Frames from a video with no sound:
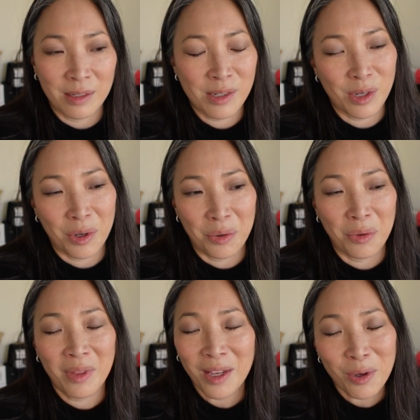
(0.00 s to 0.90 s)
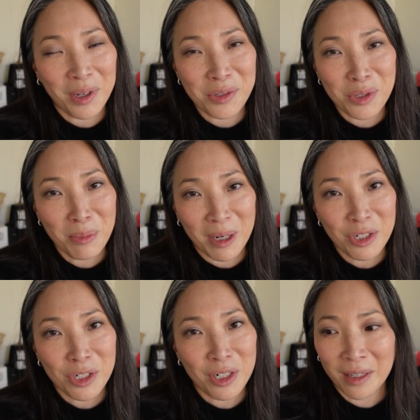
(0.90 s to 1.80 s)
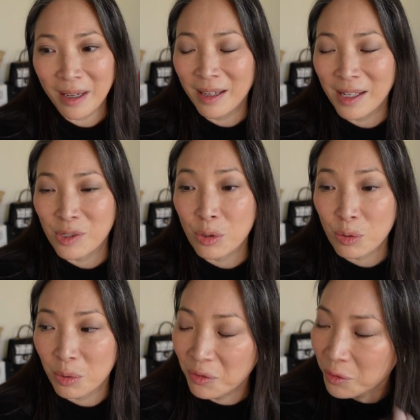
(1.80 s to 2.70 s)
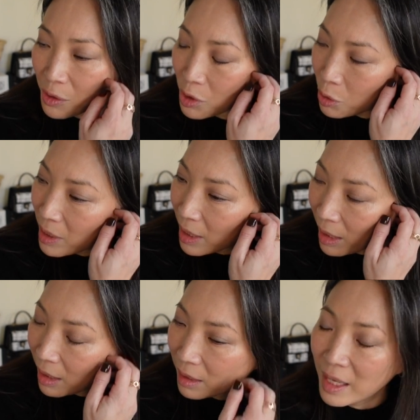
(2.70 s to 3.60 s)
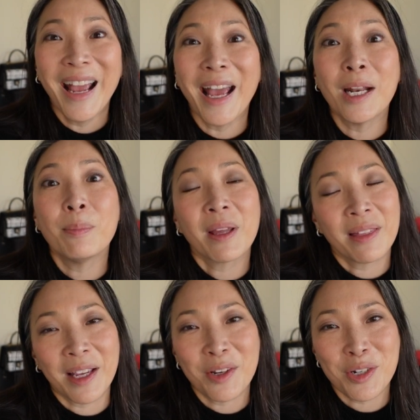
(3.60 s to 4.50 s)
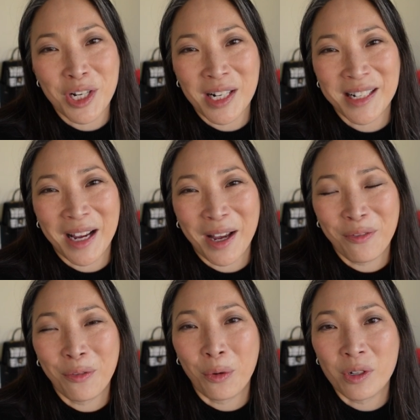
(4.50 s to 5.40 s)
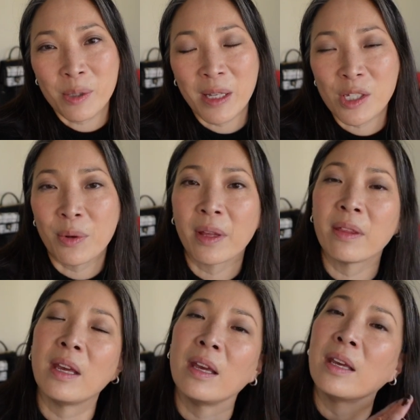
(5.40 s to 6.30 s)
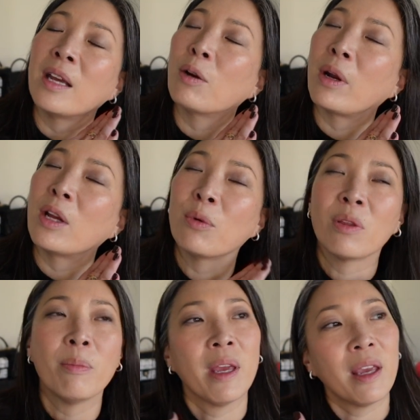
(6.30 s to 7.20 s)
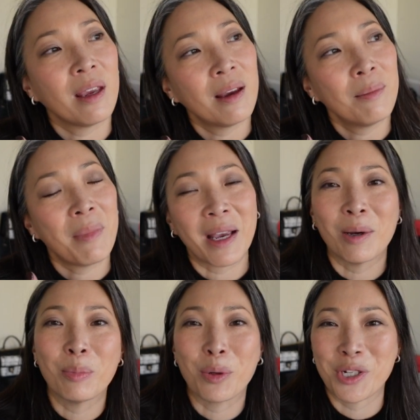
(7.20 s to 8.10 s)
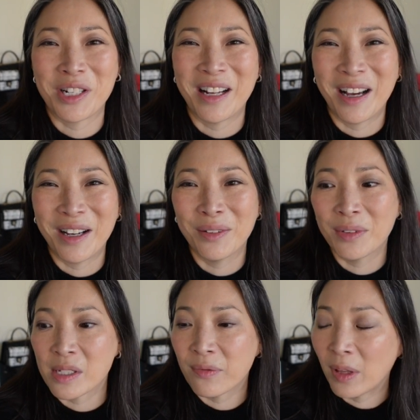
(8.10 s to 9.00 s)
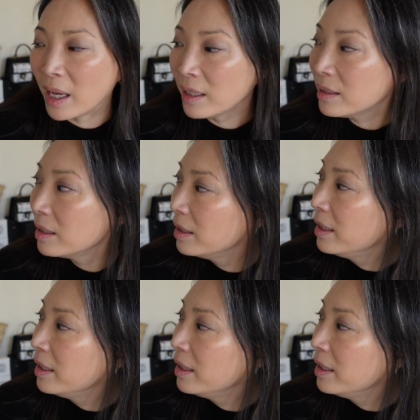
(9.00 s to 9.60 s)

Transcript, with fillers: So thank you guys so much again, as usual, for tuning in. And a big thank you to Chantecaille for sponsoring the Get Ready With Me makeup portion of this vlog.